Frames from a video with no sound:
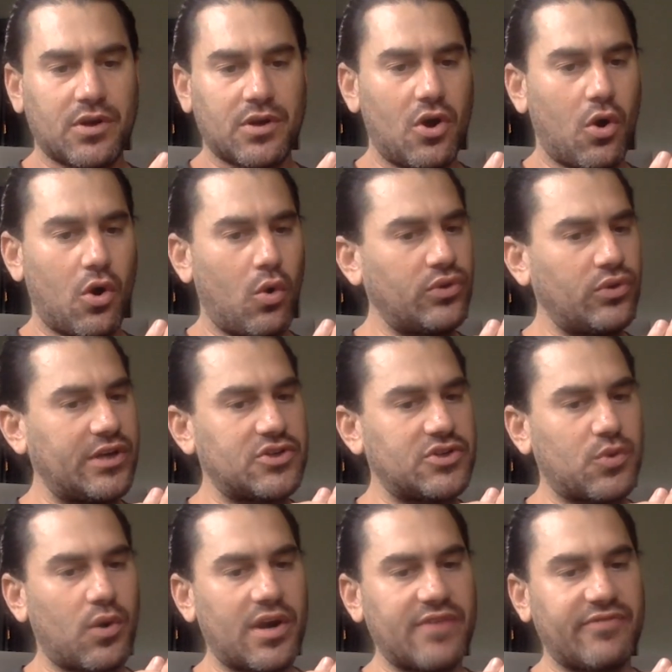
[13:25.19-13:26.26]
only
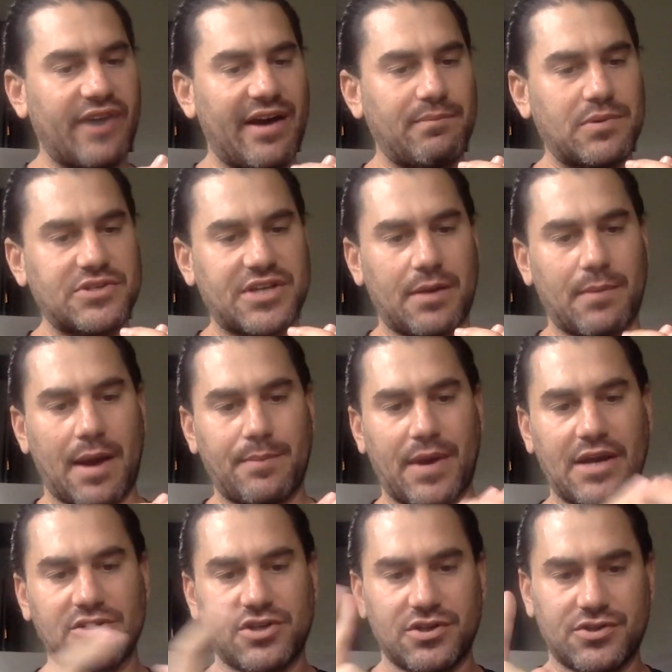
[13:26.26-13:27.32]
25% of my
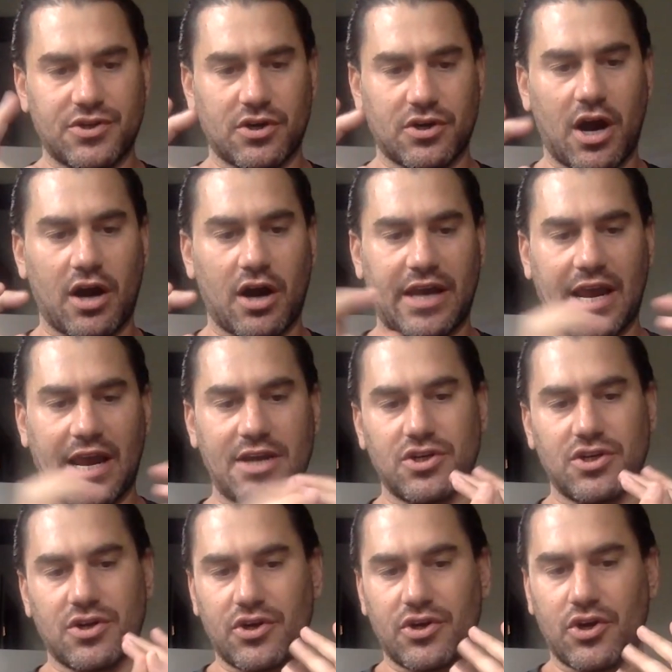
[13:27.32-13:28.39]
patients are
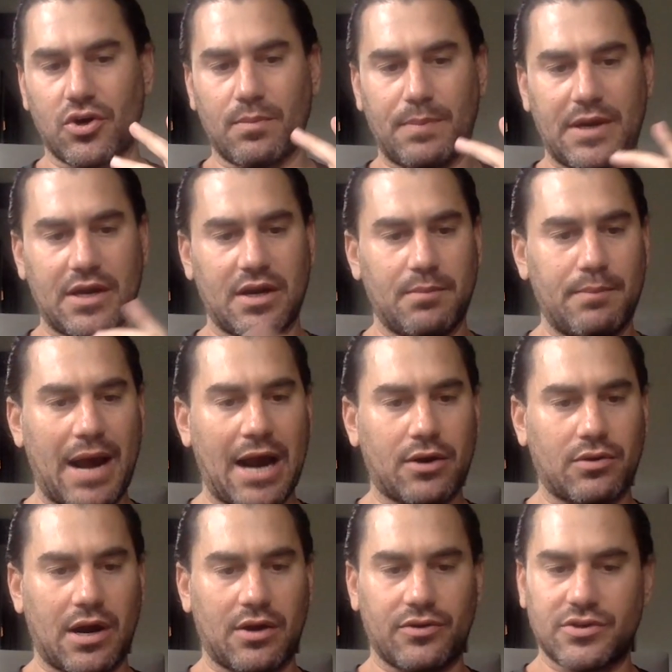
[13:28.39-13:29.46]
Caucasian or European in
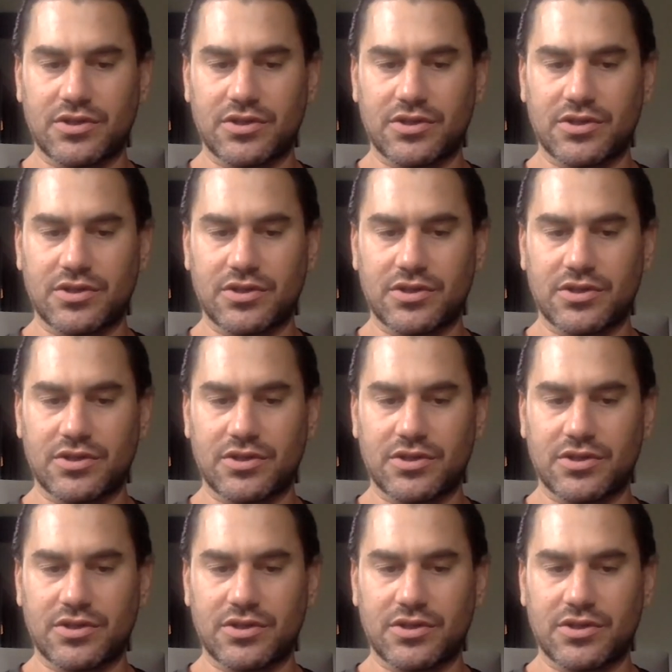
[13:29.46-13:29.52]
background.